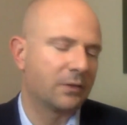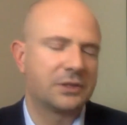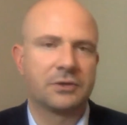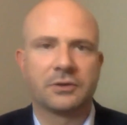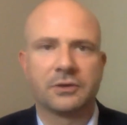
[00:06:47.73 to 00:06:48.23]

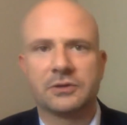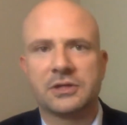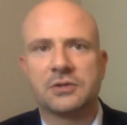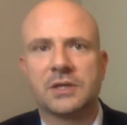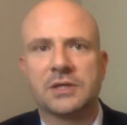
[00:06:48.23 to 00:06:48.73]
what your your
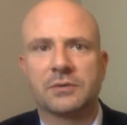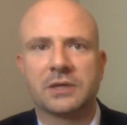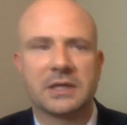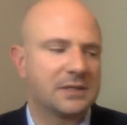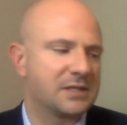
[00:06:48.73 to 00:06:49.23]
situation
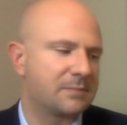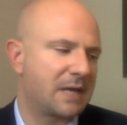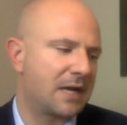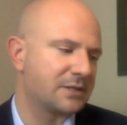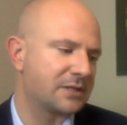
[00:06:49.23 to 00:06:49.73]
with kids,
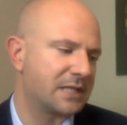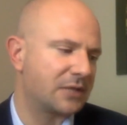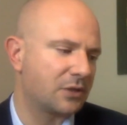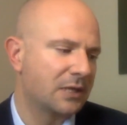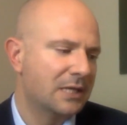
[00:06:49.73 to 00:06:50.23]
spouse,
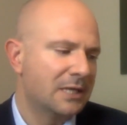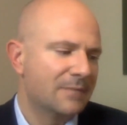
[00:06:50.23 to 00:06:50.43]
etc.